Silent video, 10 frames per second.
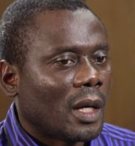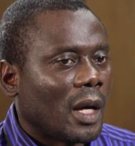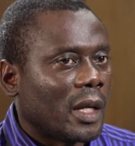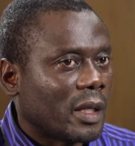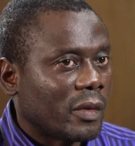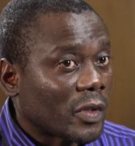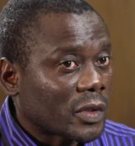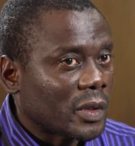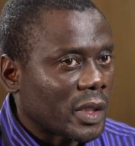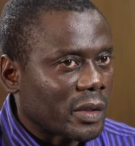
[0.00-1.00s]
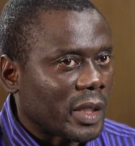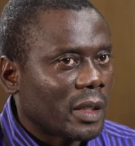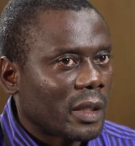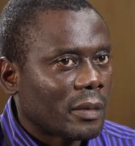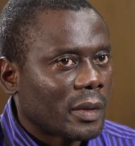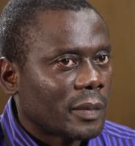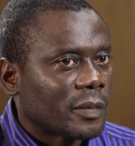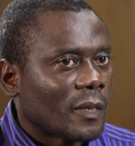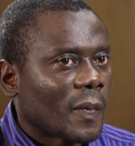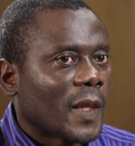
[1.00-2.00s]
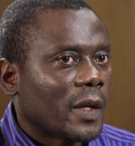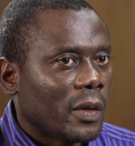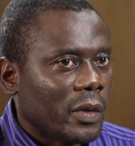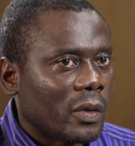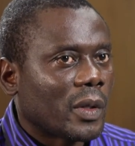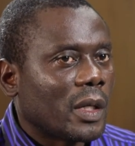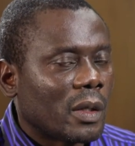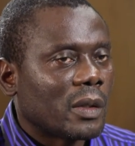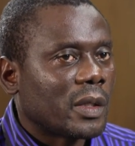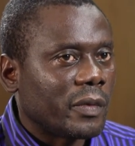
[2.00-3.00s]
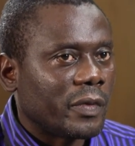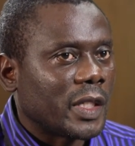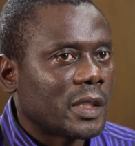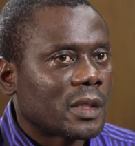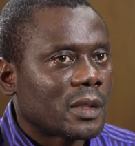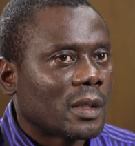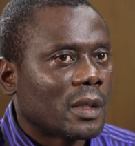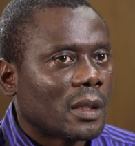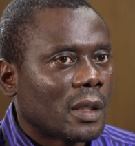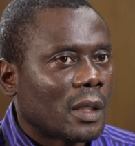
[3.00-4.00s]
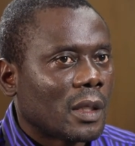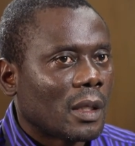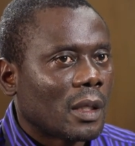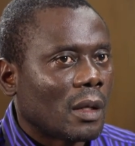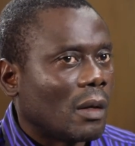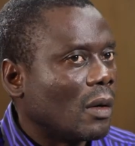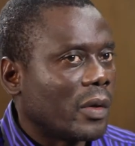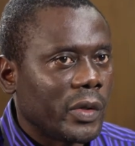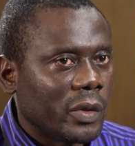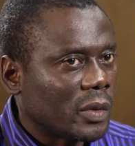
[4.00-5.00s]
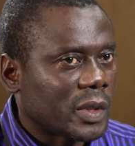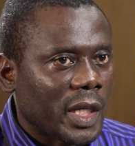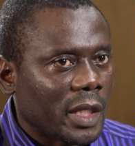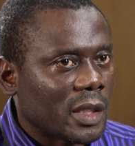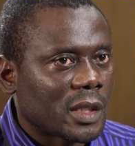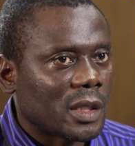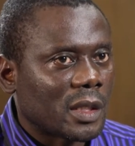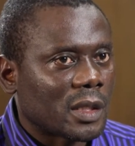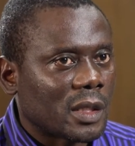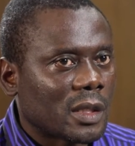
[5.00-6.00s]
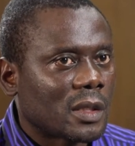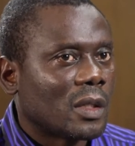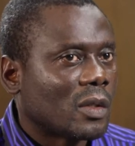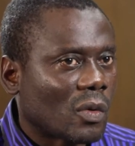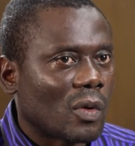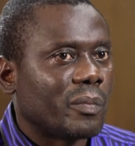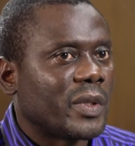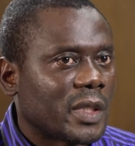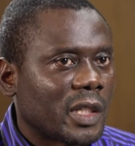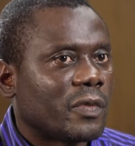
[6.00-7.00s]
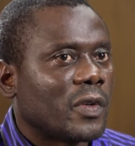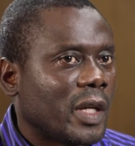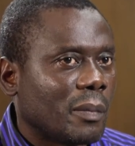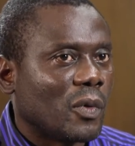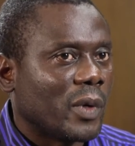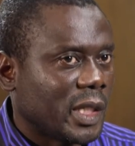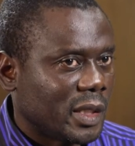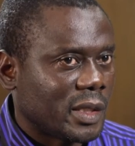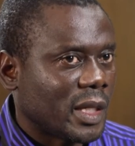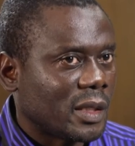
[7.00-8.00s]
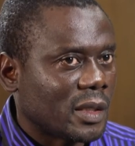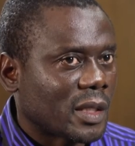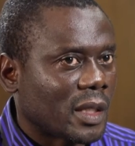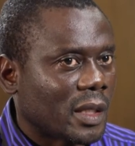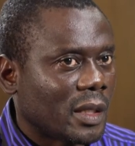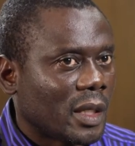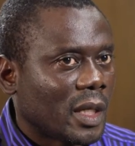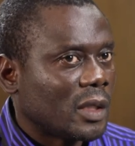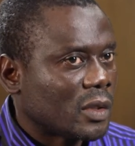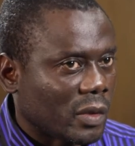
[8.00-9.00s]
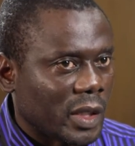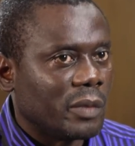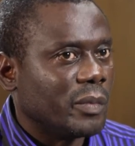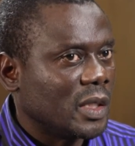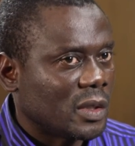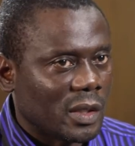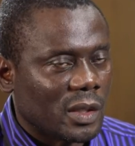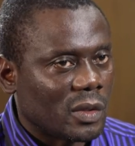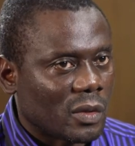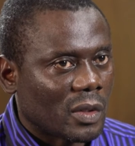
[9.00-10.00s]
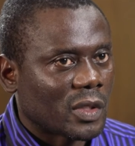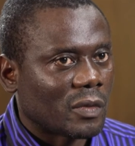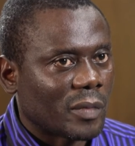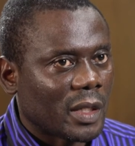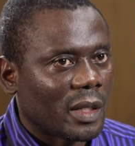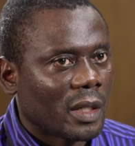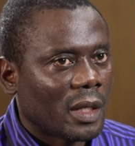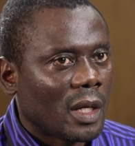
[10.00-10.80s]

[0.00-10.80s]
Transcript: And unfortunately, you cannot reverse or use any statistics to compensate for a poorly designed study. So it means it is loss of money.